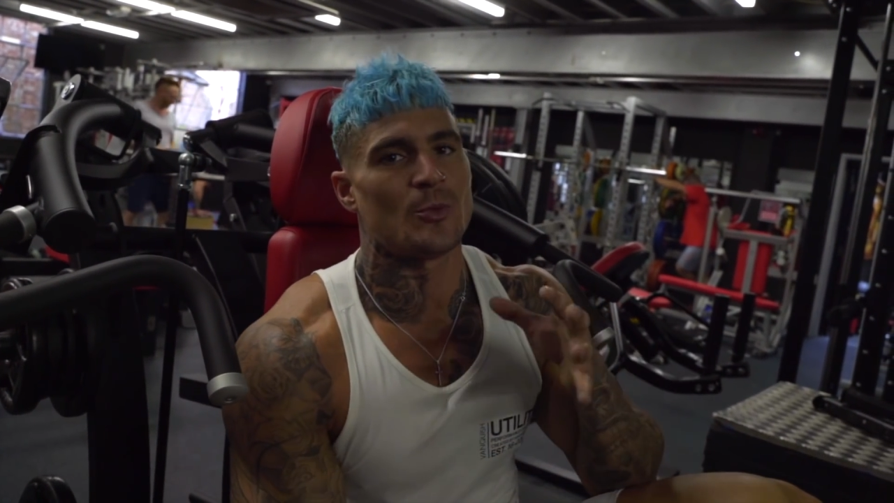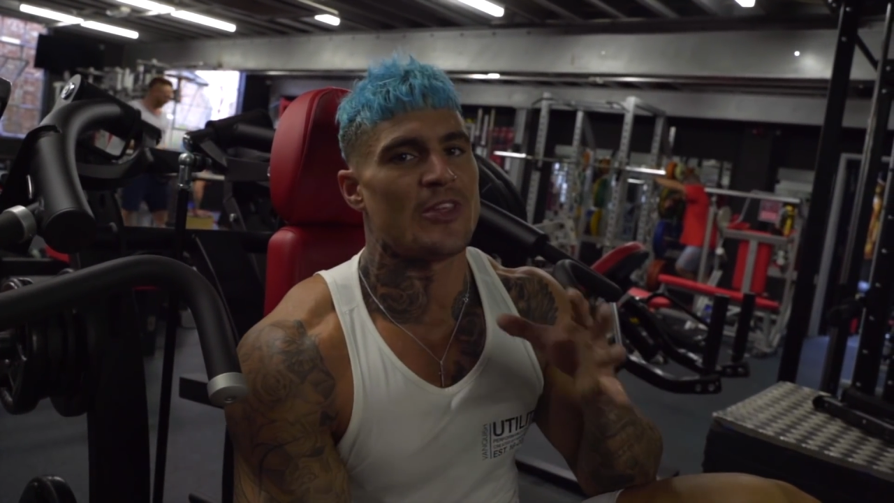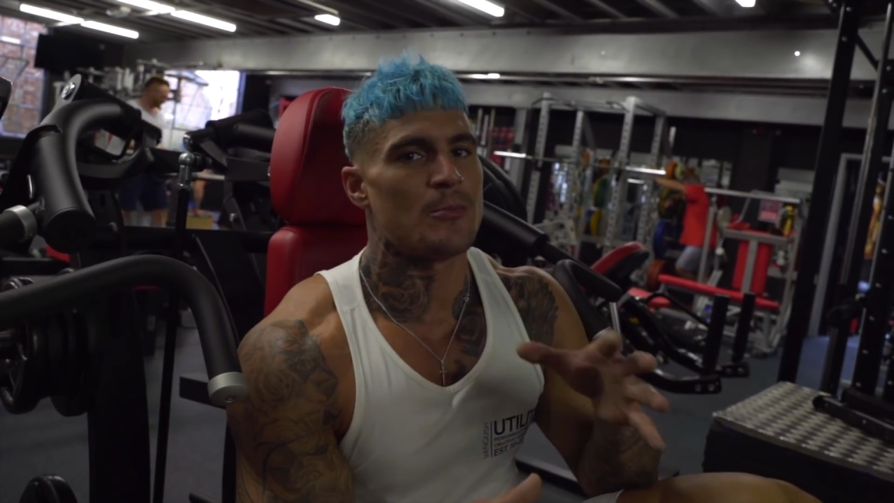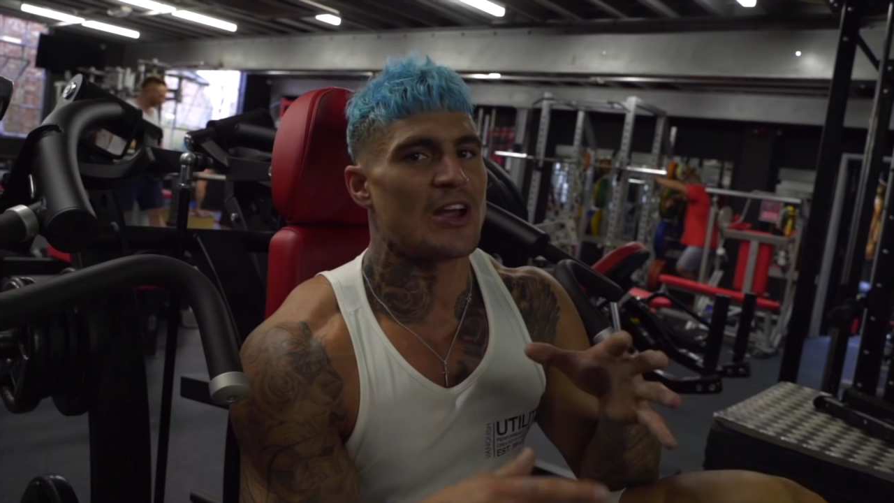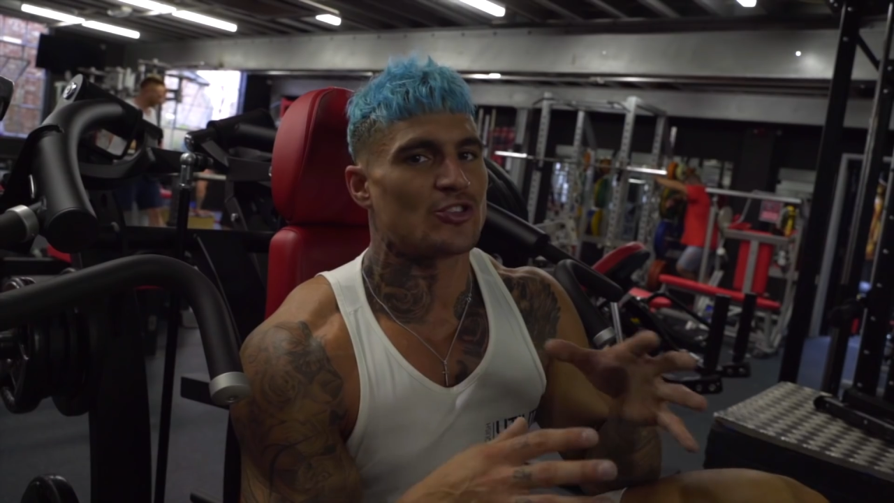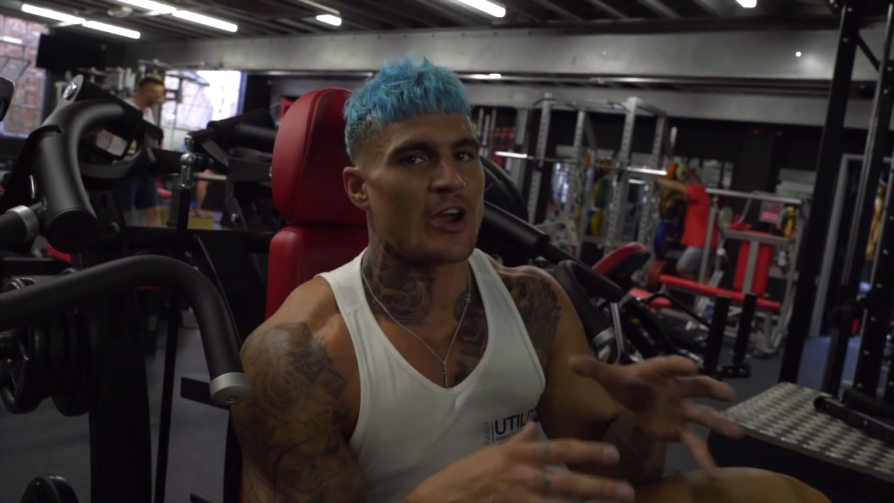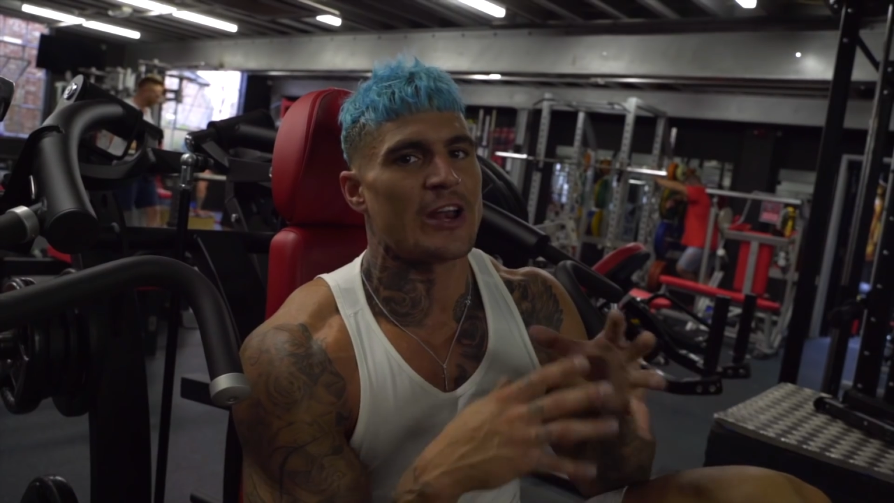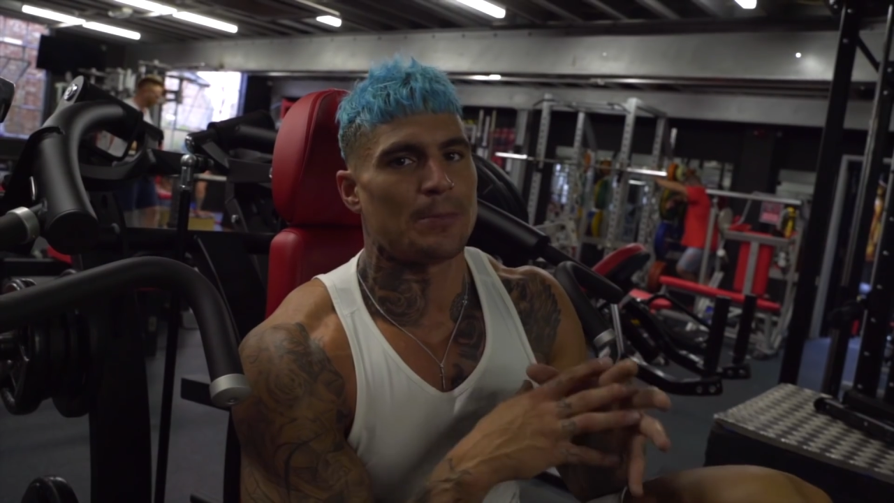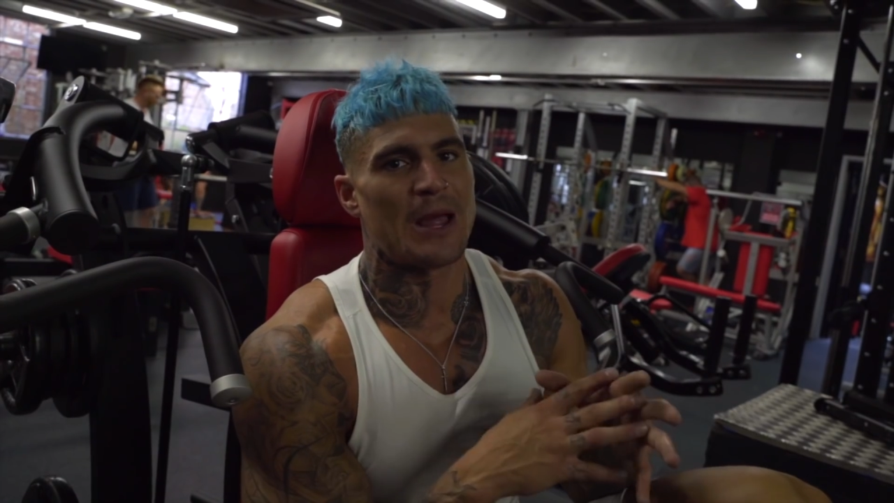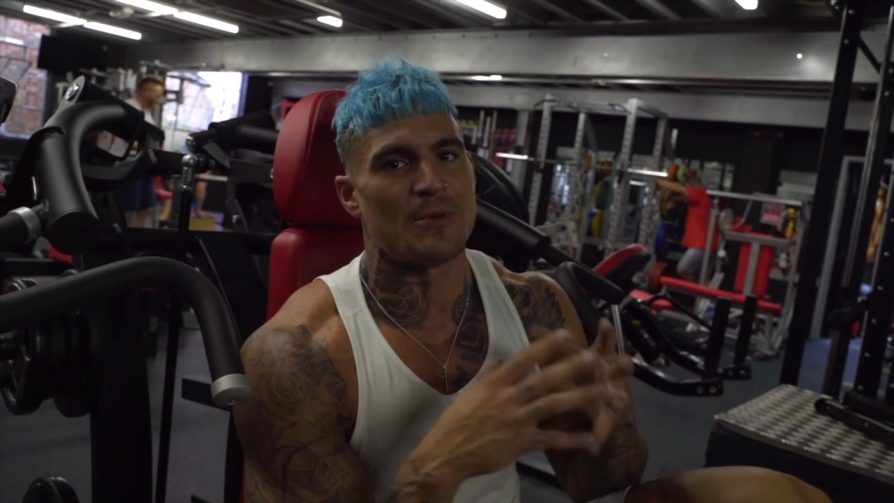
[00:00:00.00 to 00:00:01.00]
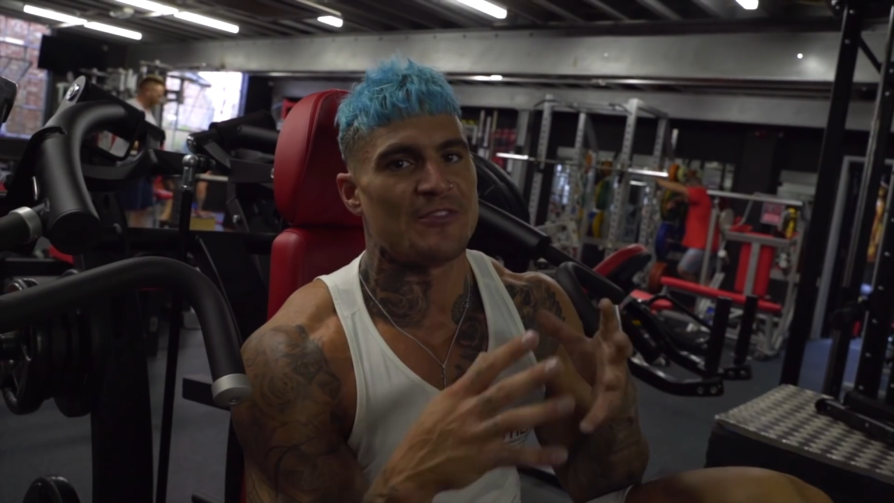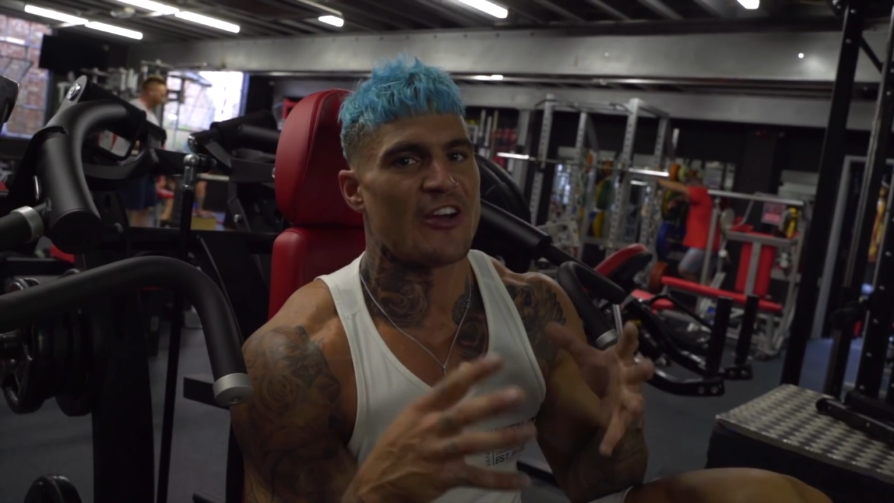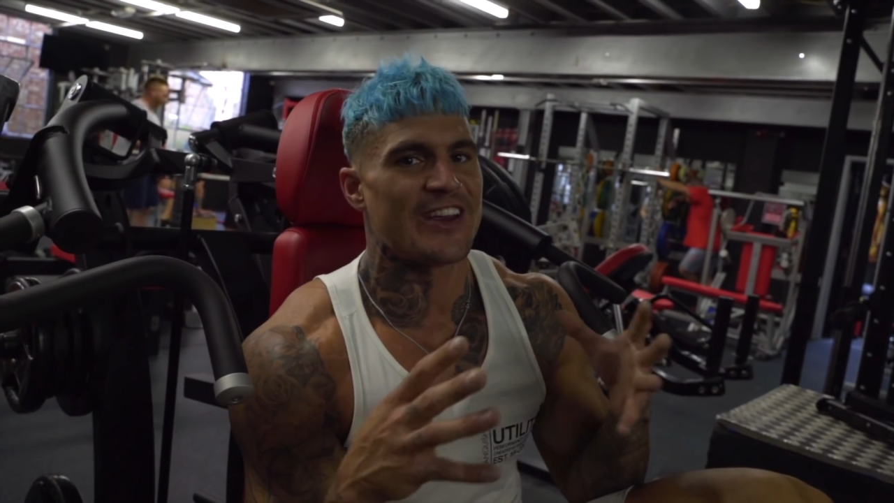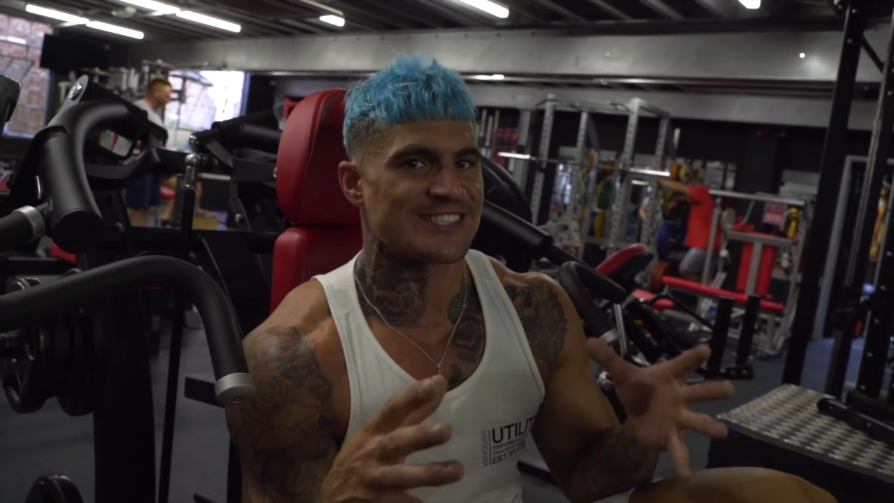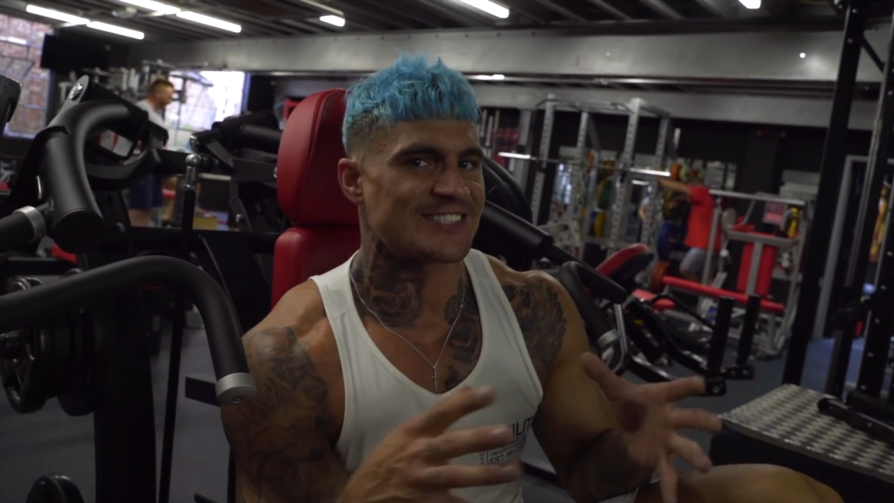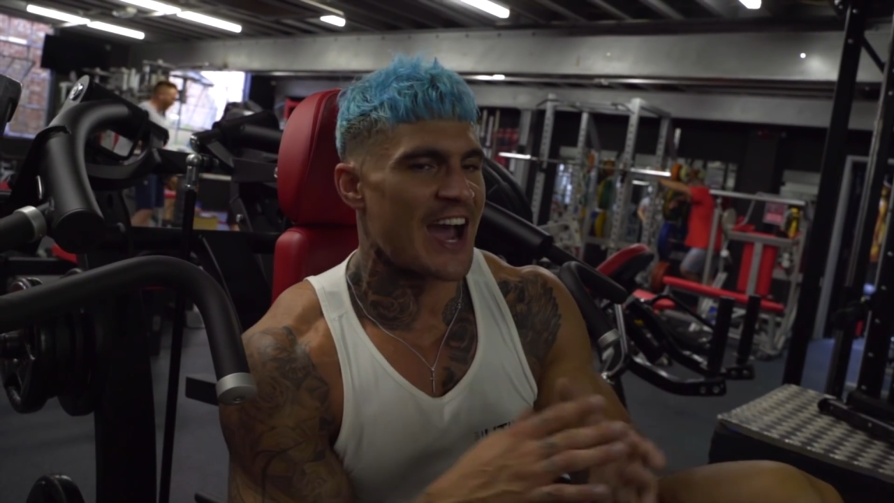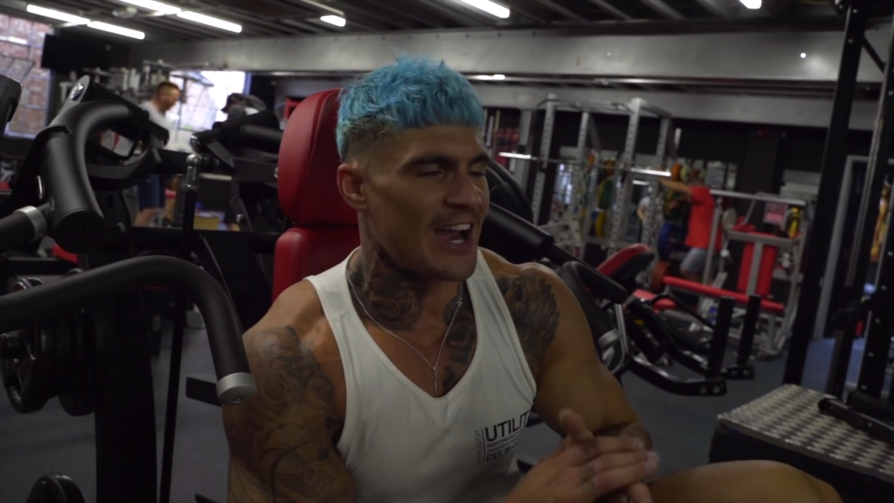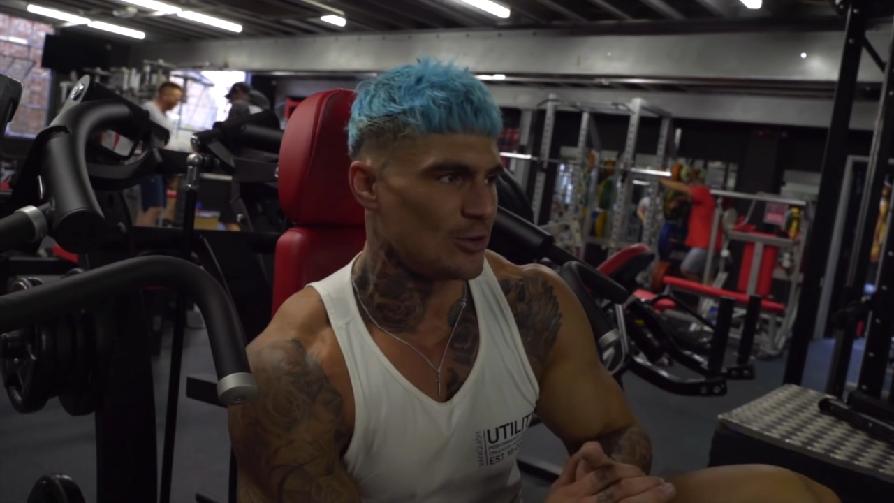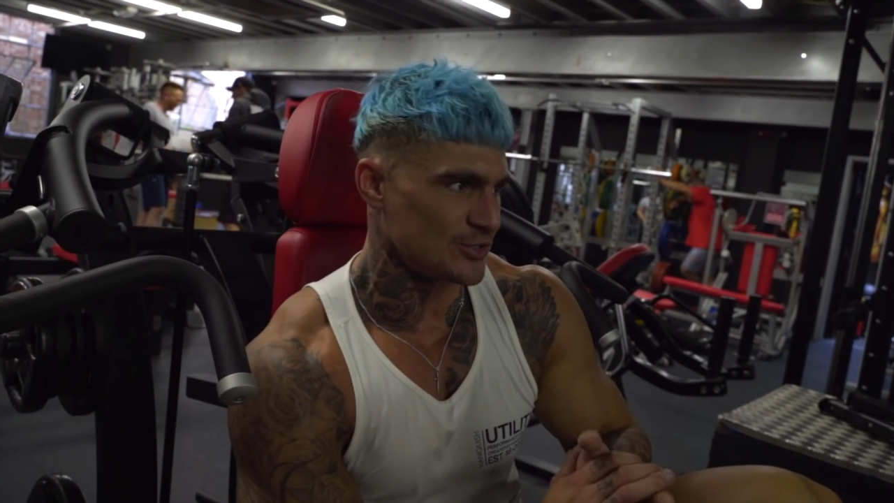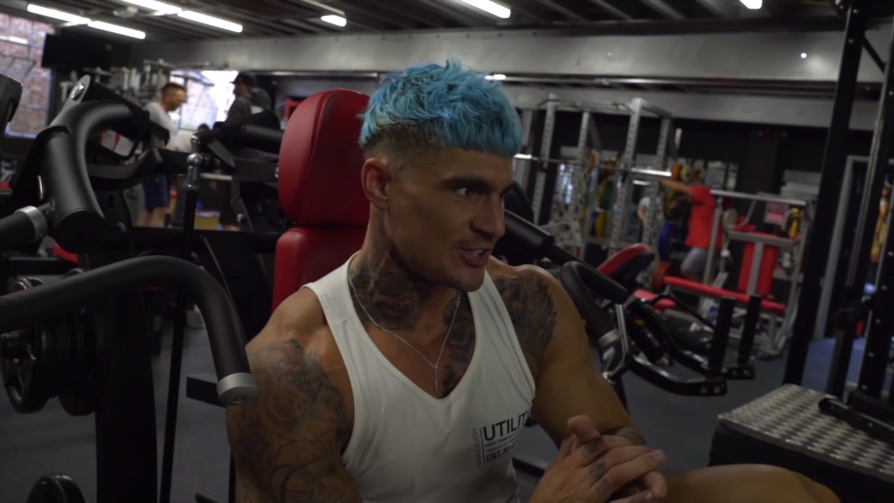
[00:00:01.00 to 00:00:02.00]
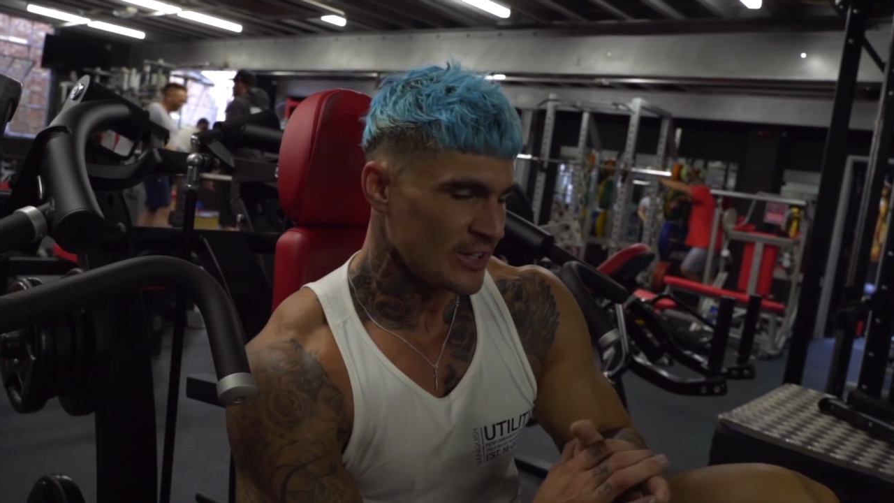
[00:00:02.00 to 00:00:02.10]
within my training plan with various styles.